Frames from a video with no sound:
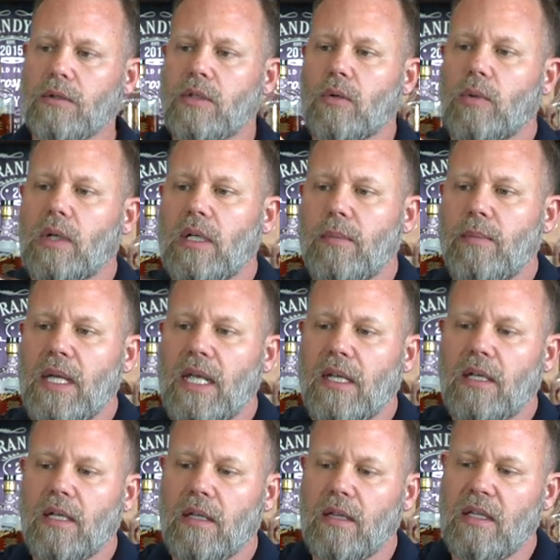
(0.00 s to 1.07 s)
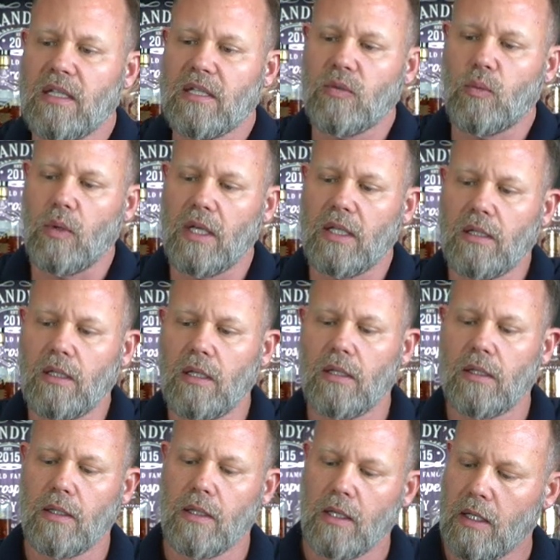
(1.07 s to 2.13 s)
So we're going to make this
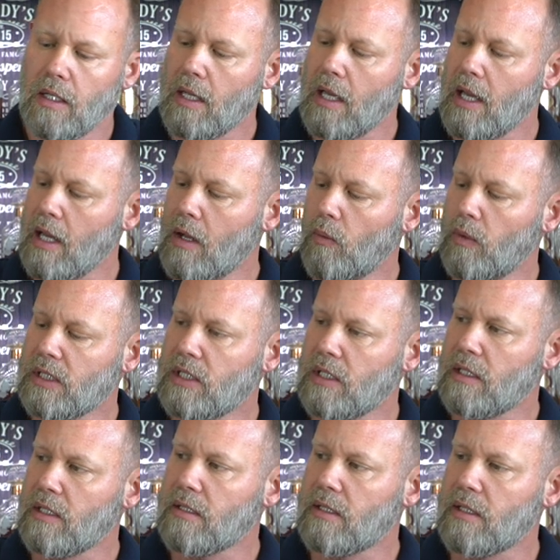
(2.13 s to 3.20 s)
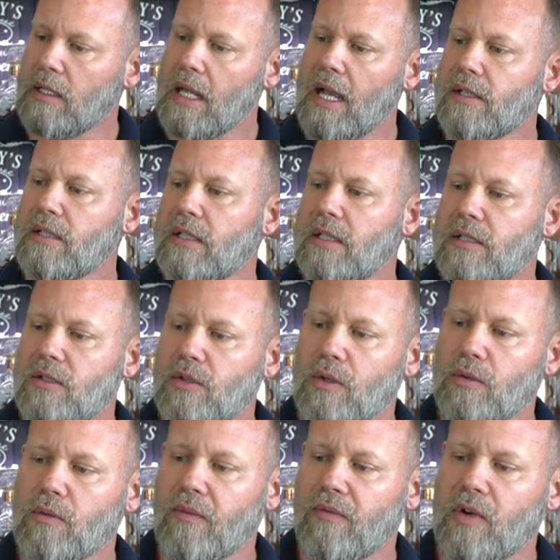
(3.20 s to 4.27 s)
one, which is, actually let's do it
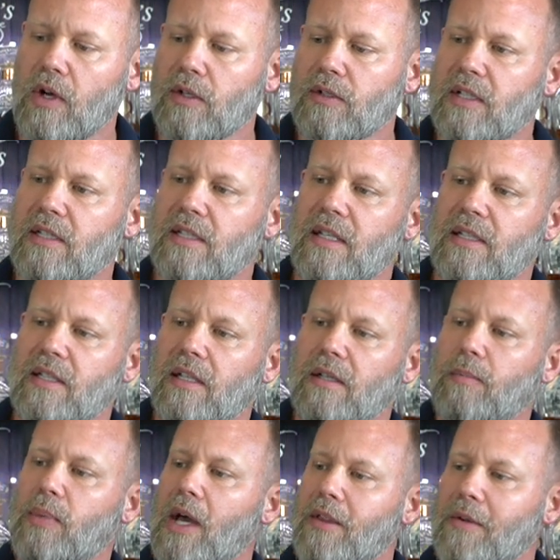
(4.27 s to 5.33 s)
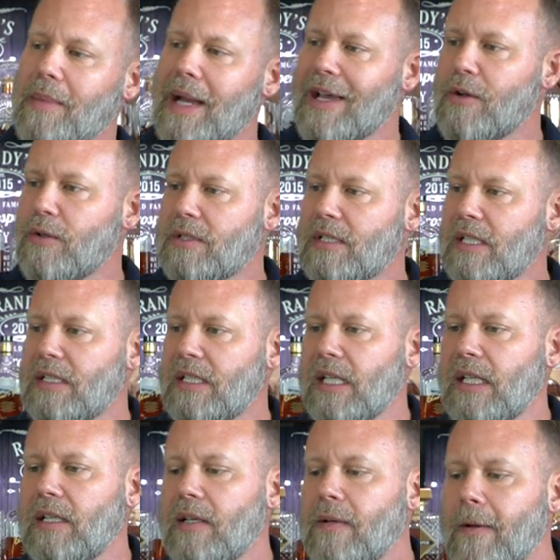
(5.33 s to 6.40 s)
in the reverse because that's going to bother my
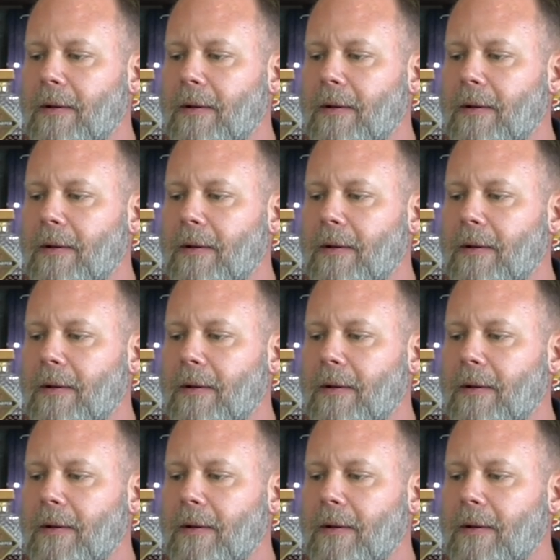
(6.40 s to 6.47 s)
OCD.